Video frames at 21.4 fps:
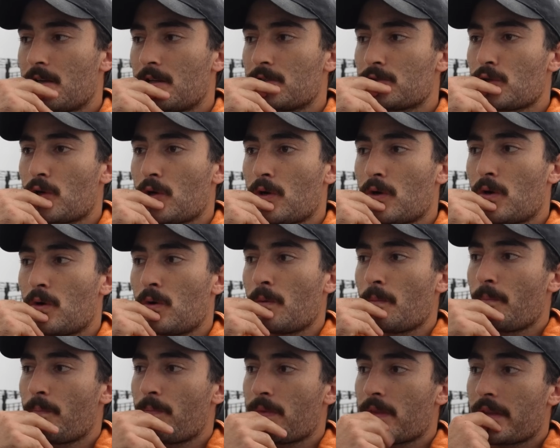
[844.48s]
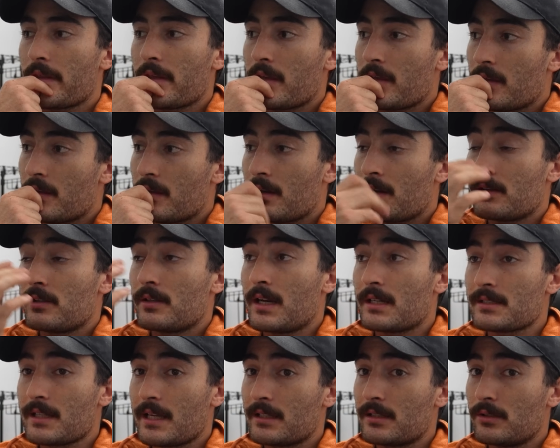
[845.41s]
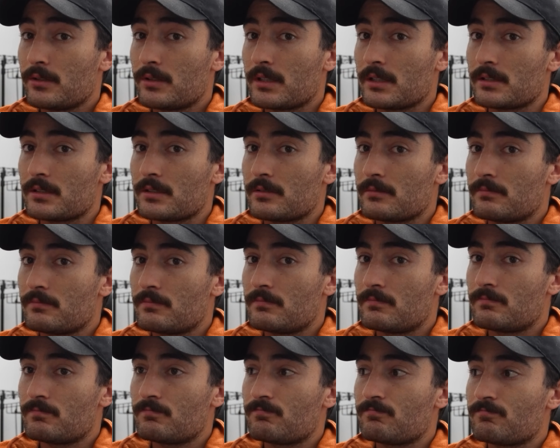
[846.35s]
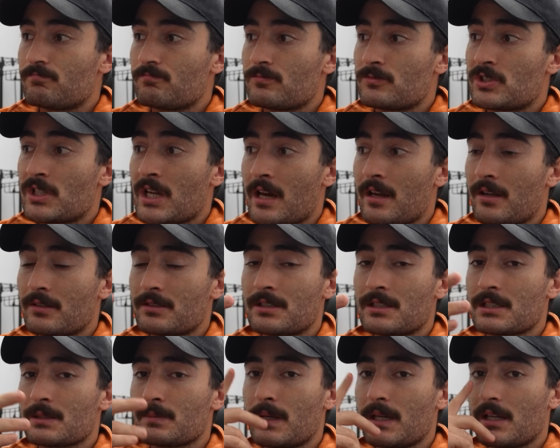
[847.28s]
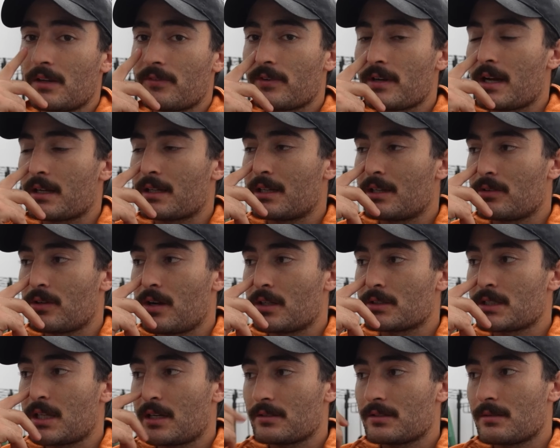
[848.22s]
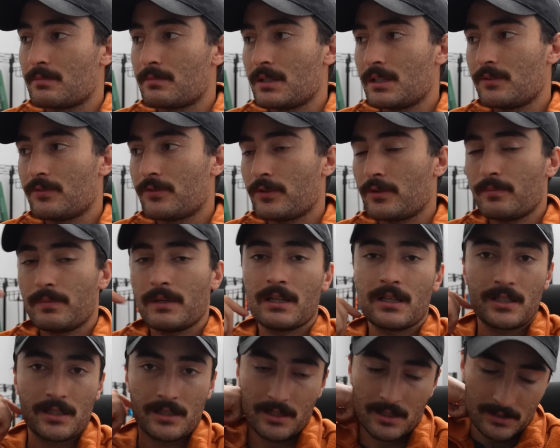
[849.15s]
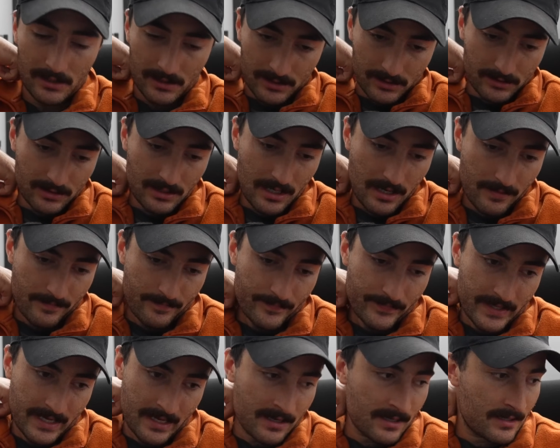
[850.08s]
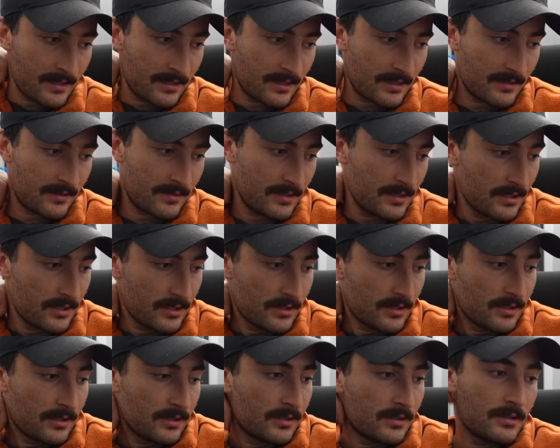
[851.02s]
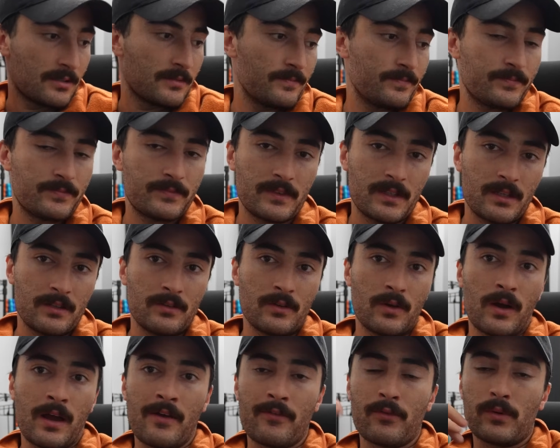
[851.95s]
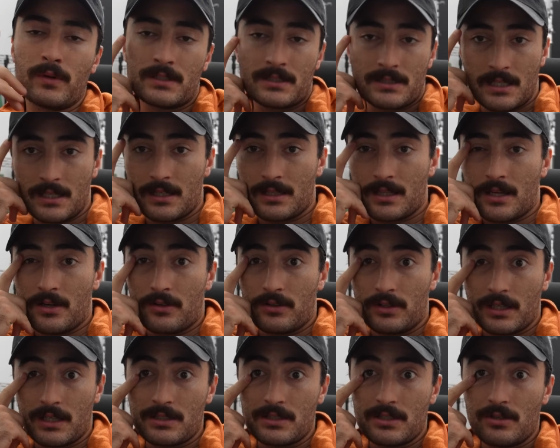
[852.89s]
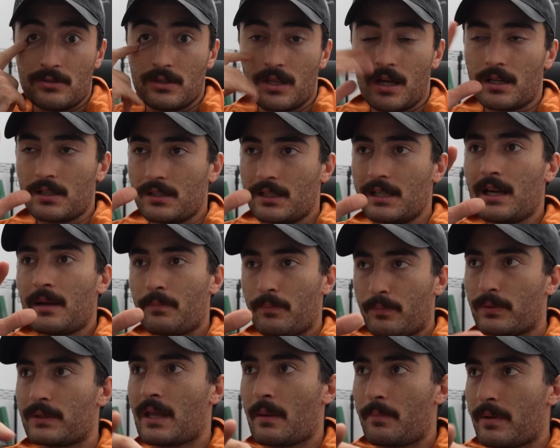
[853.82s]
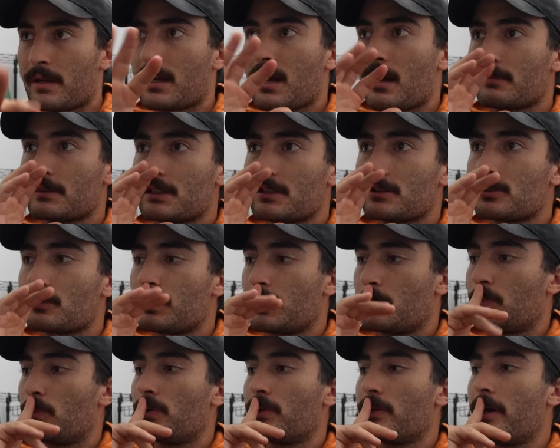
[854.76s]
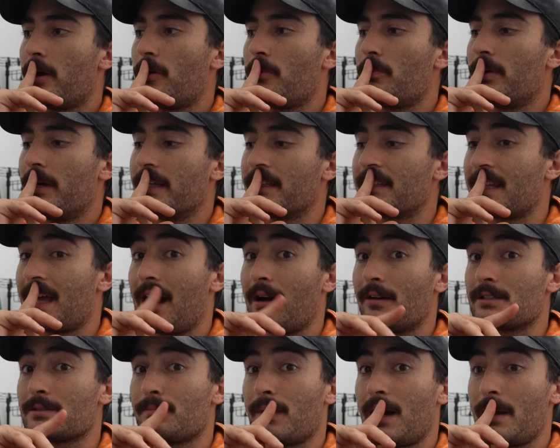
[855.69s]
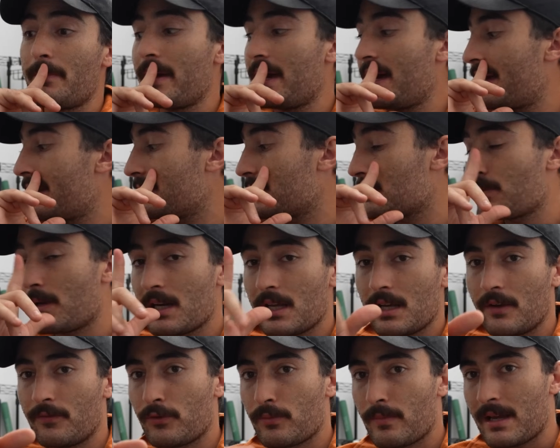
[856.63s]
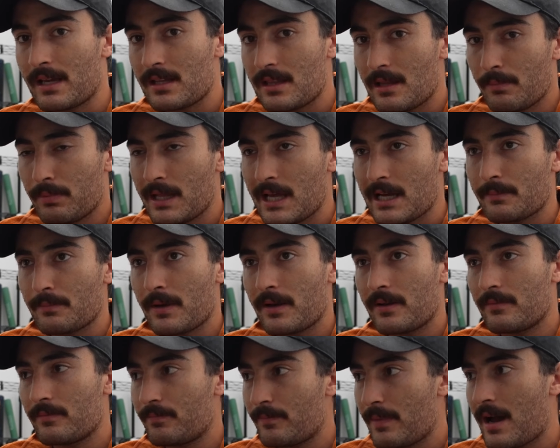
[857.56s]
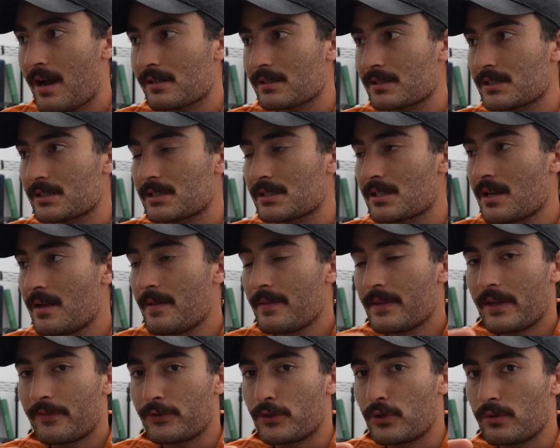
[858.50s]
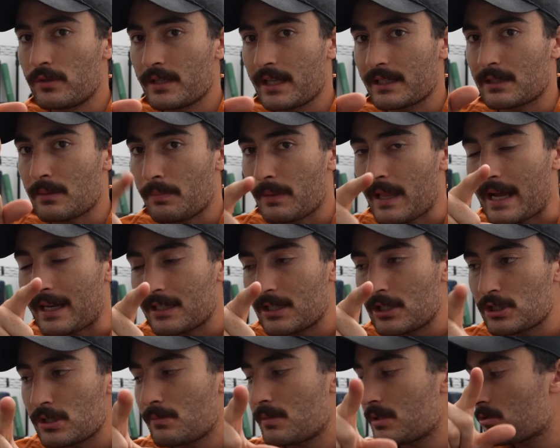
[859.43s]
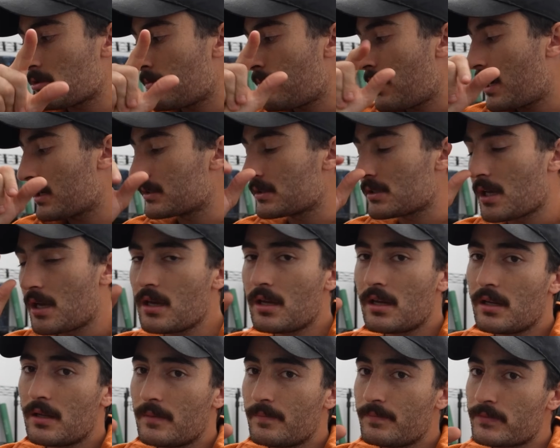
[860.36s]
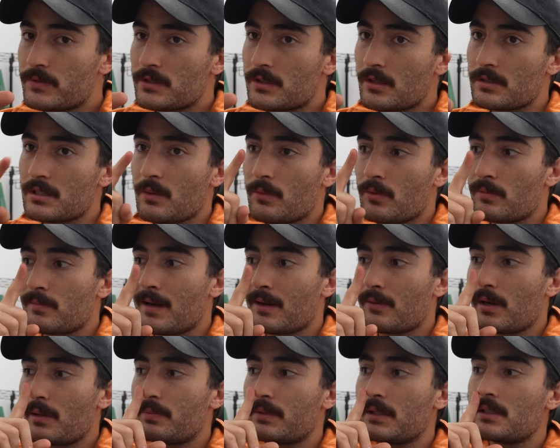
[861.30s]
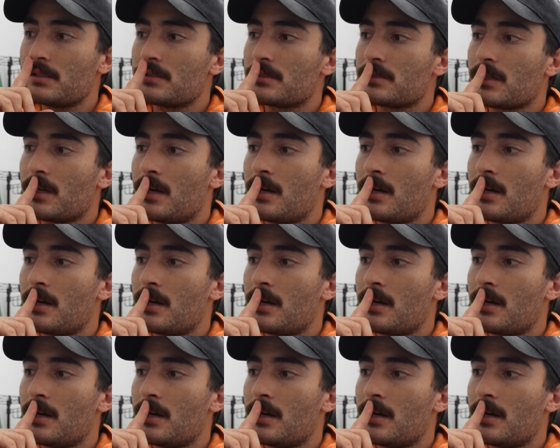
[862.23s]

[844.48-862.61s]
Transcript: So, you guys like Lucas. Shout out to Discmania for not getting it wrong. Shout out to me for being a little dumb, and then everyone's thinking that you're only getting 2. Luckily, I put that pin comment there so people will know, but that was my bad. Discmania, if you're making the black box, if you're doing like the black edition mystery box, still send one my way, please.